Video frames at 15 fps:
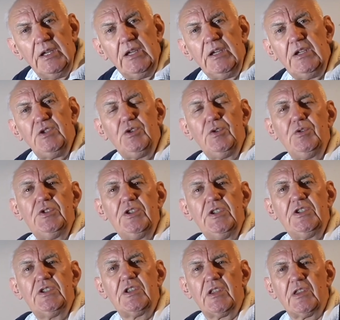It
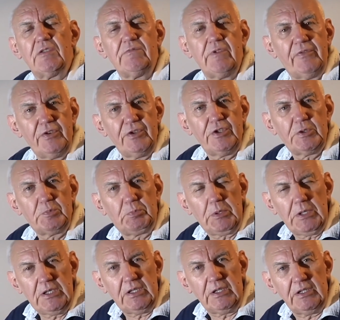uses the reverse
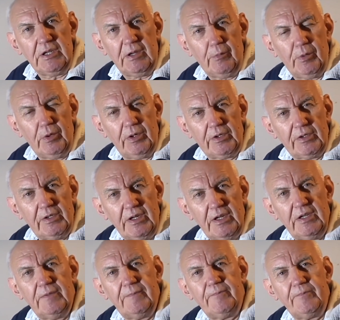beacon network.
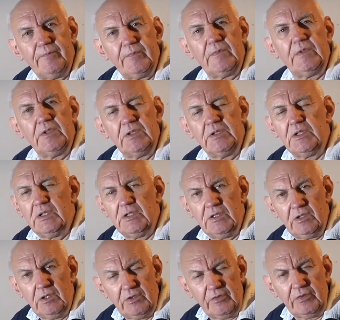Now, a
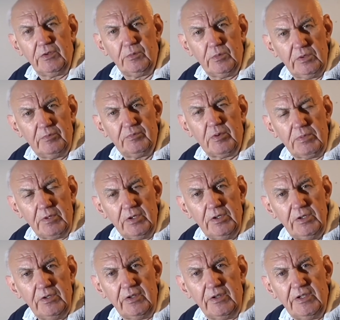lot of you will have probably
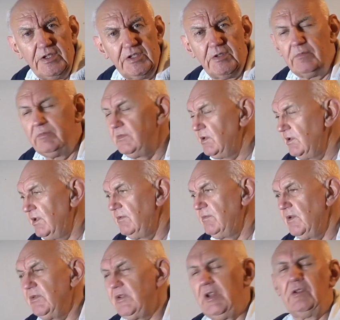heard of this and um,
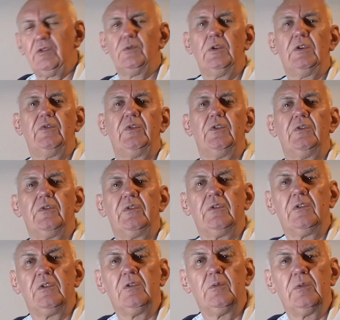no doubt quite a few of
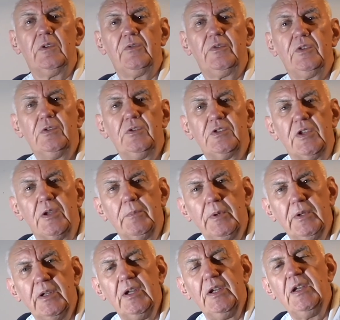you will have used it,
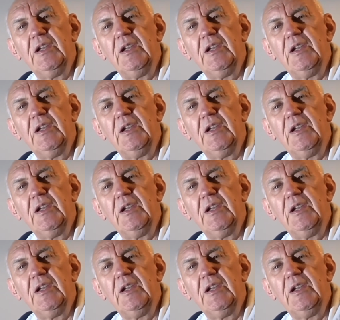but